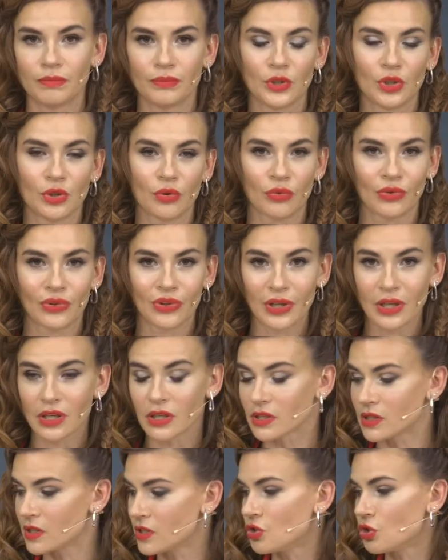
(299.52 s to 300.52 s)

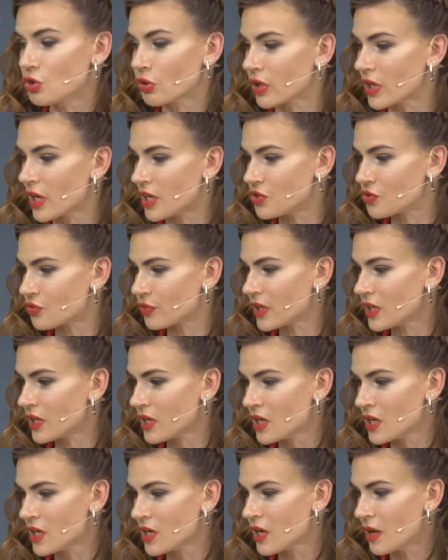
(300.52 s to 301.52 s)
things in your country,
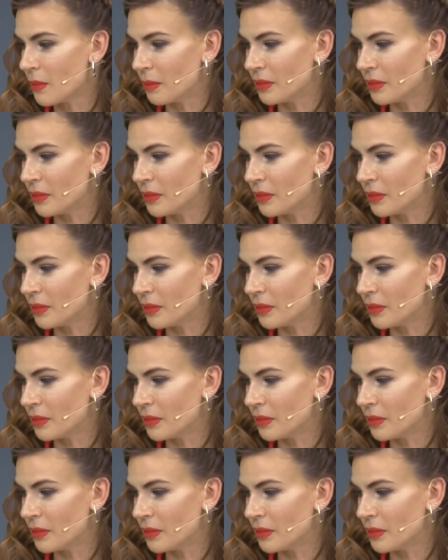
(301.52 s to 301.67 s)
but